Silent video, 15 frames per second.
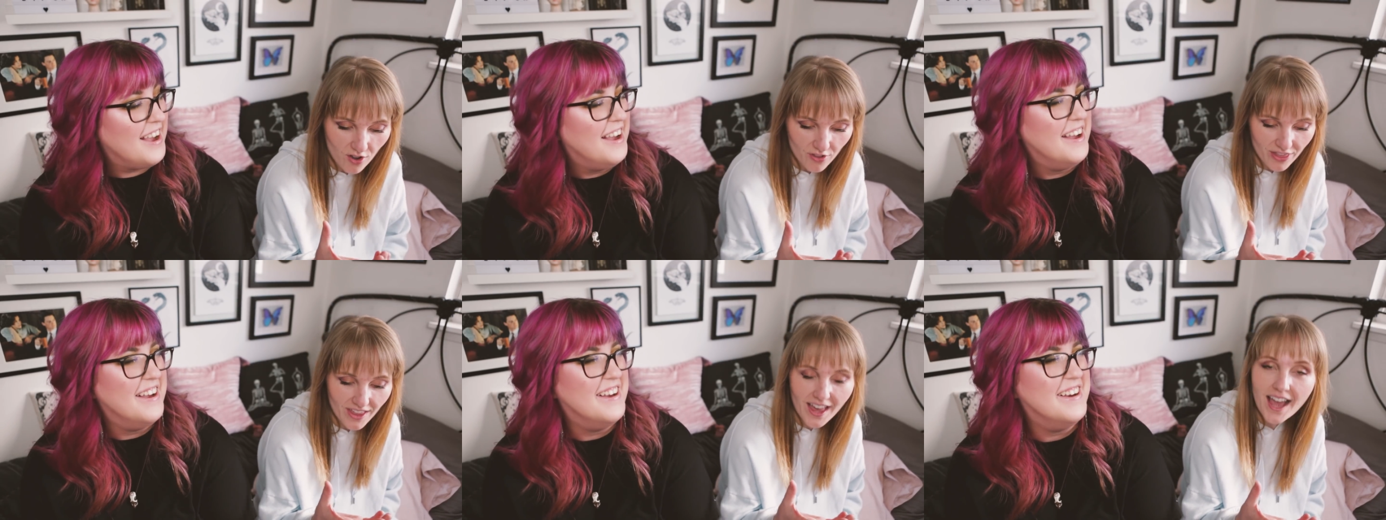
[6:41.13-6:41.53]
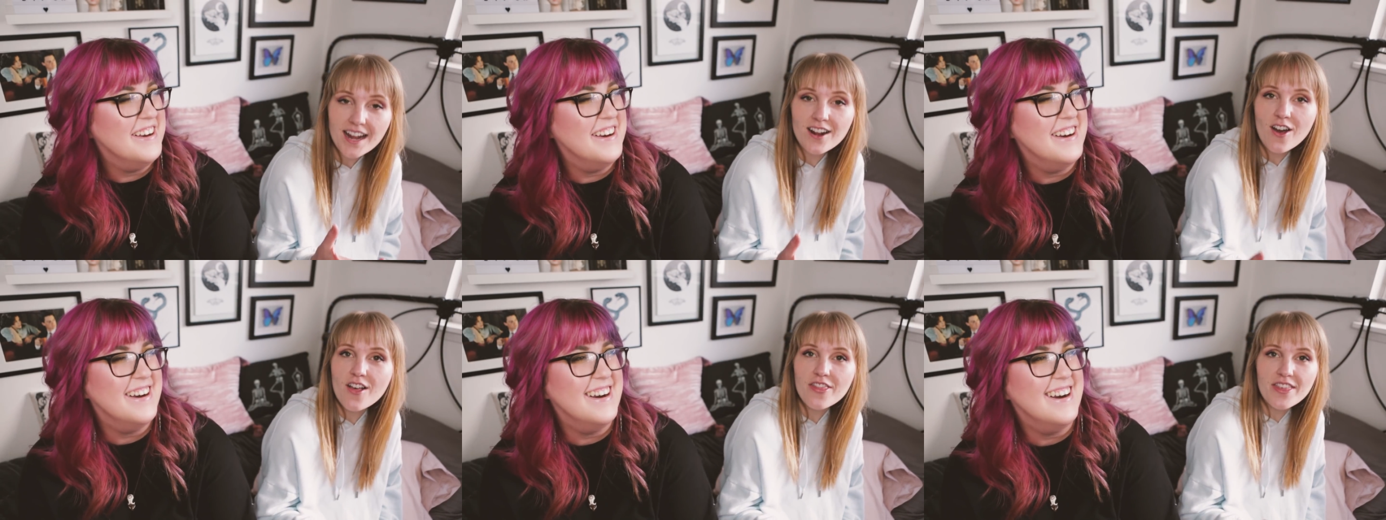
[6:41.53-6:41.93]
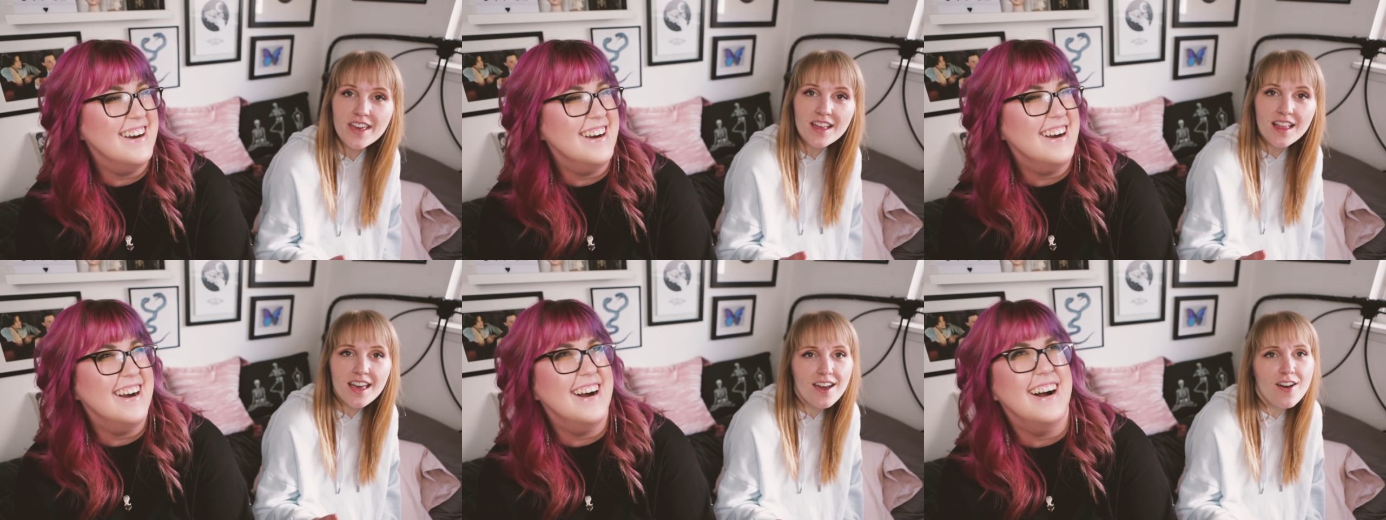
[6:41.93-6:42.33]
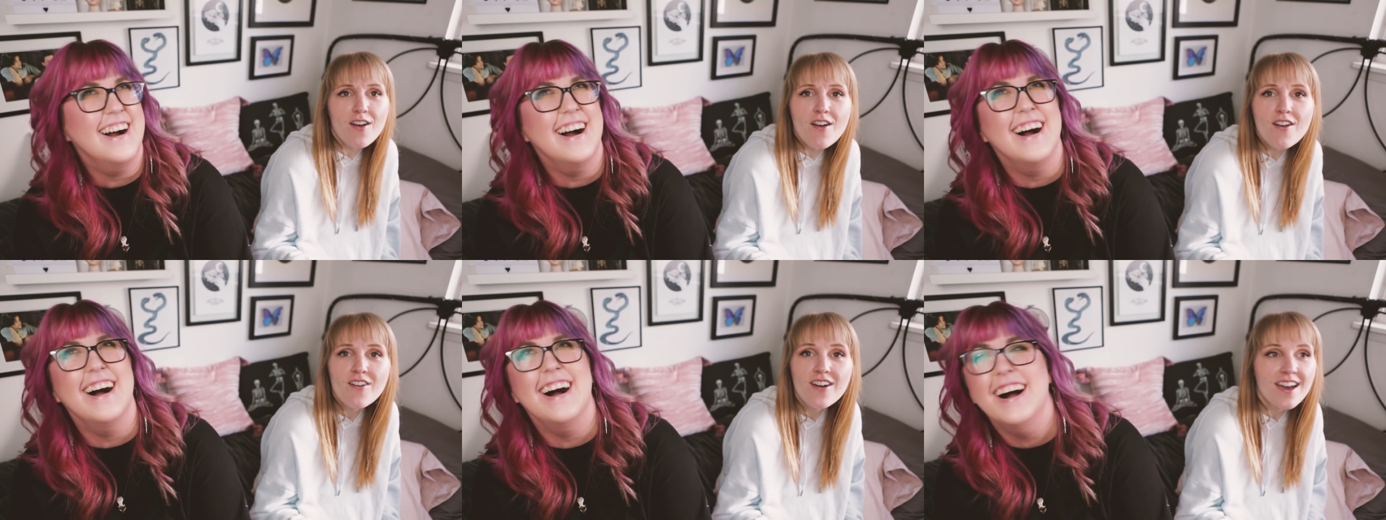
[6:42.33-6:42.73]
Speaker 1: and I'll think like,
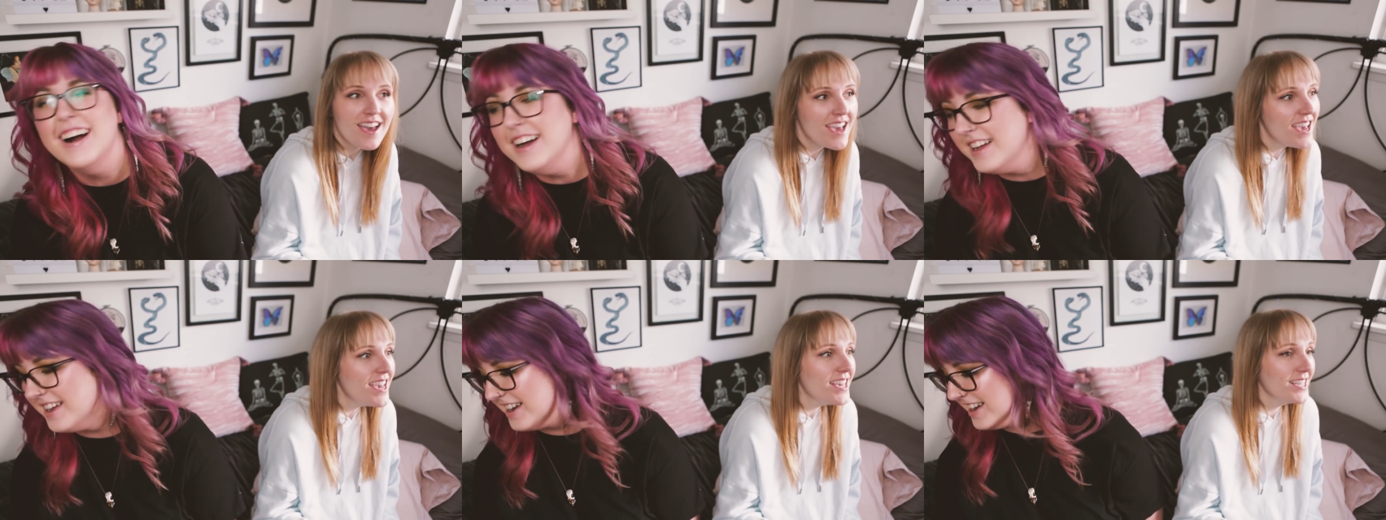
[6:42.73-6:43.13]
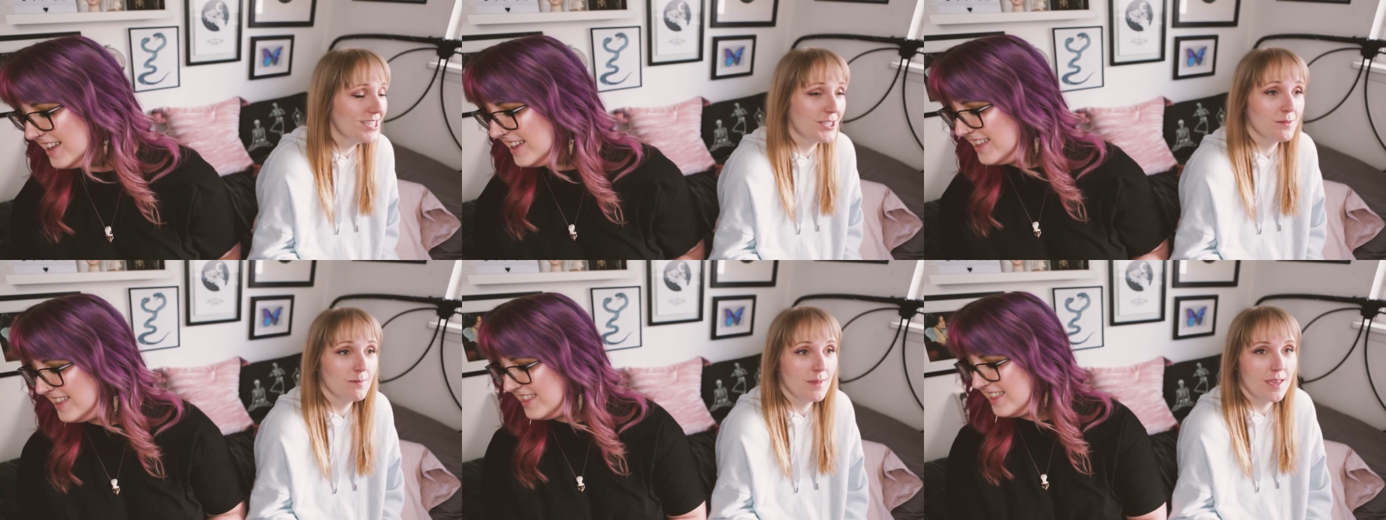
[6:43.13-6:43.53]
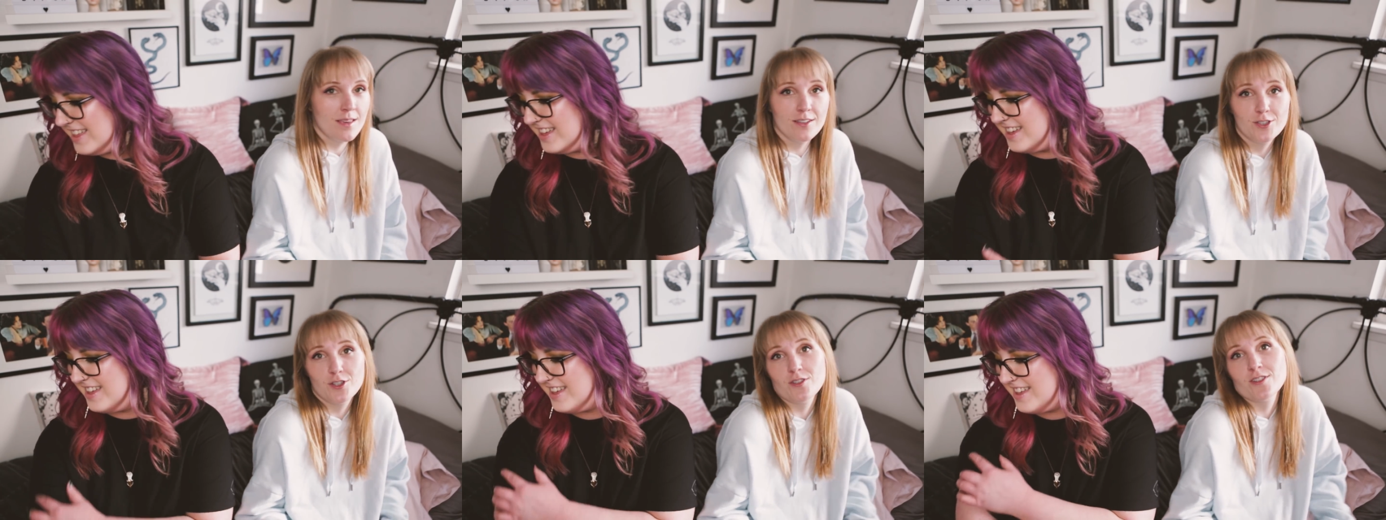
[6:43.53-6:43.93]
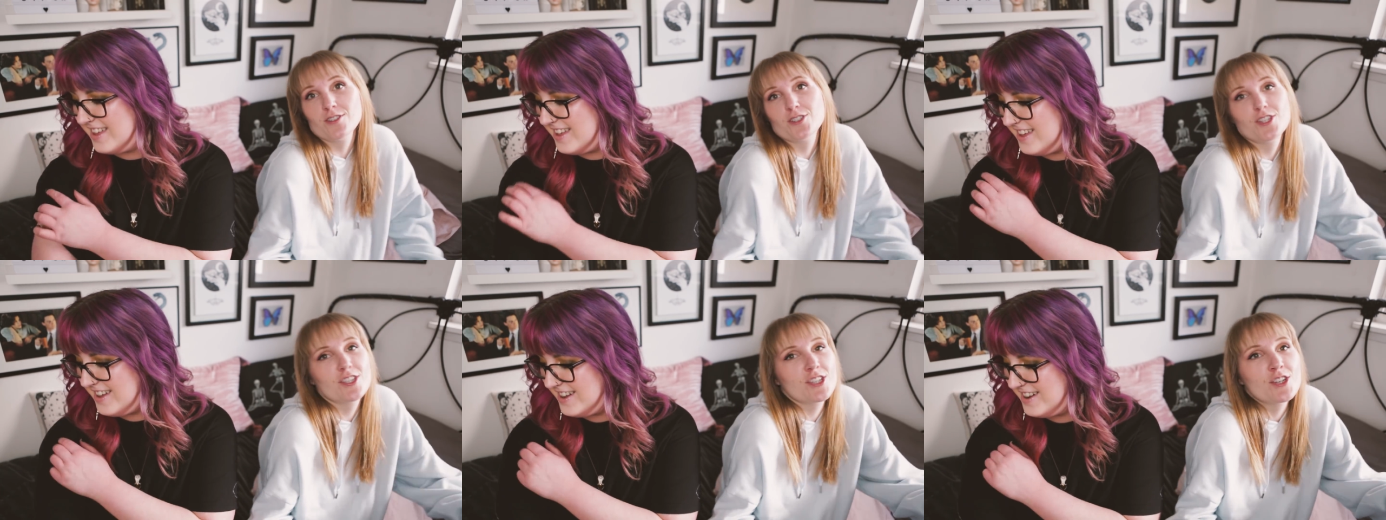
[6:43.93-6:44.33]
oh, it's me.
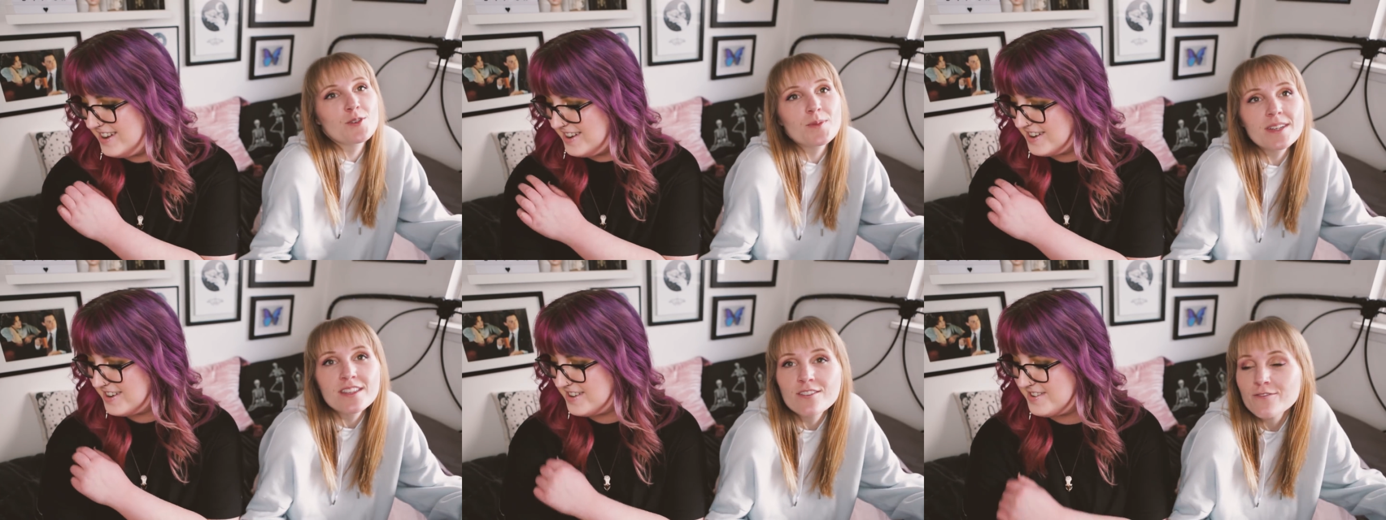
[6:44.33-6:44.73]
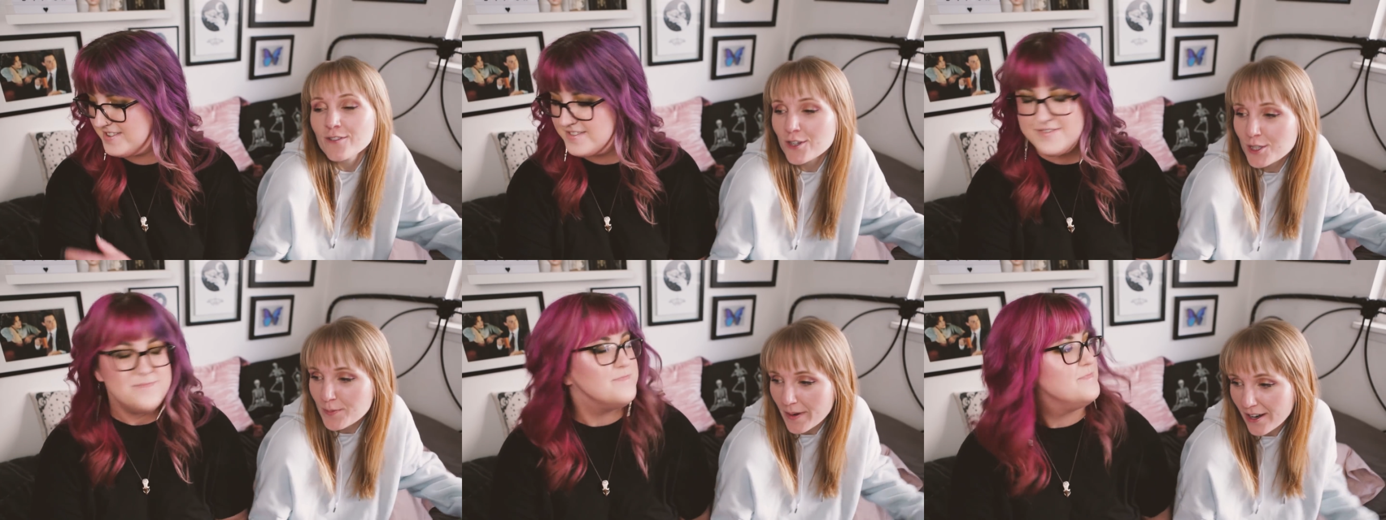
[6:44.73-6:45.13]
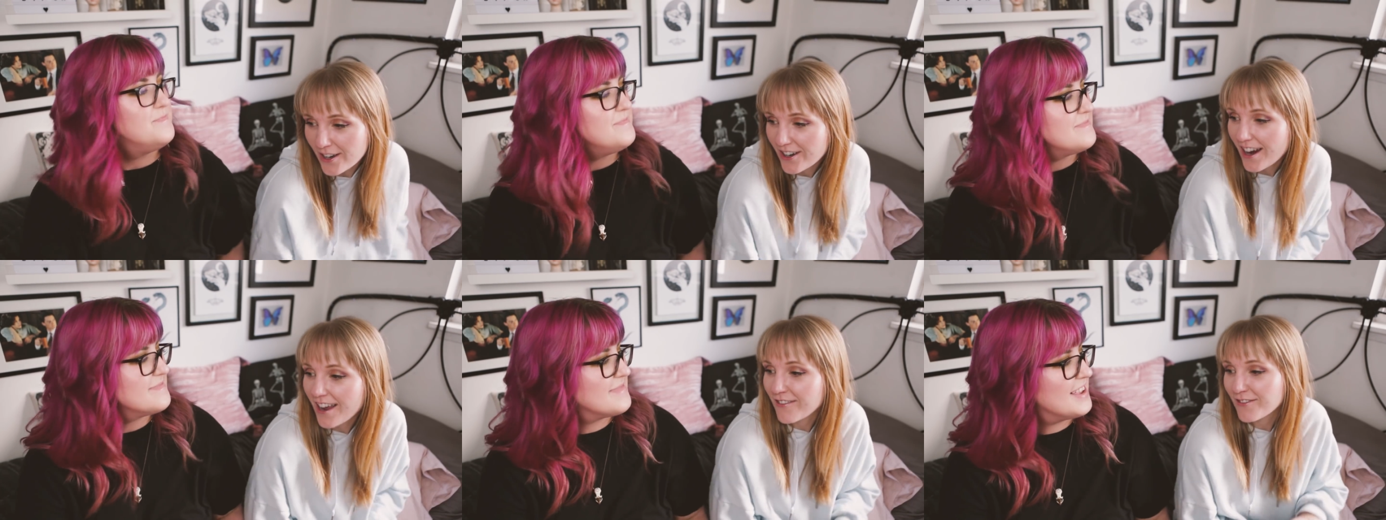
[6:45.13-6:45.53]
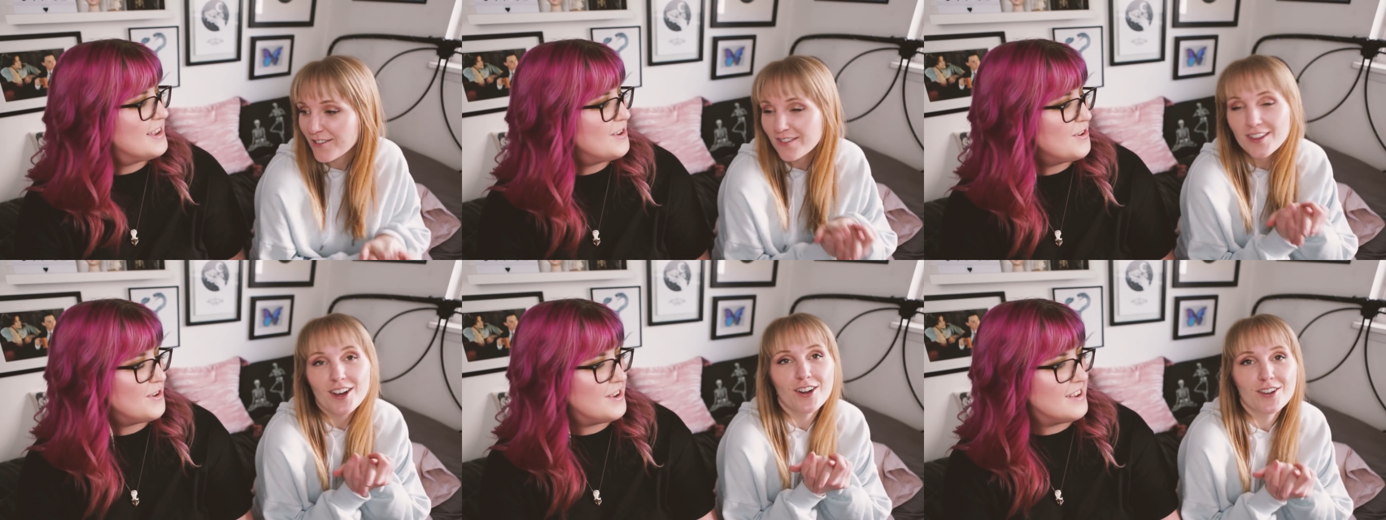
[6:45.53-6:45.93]
She'll, she's going to read the first paragraph of the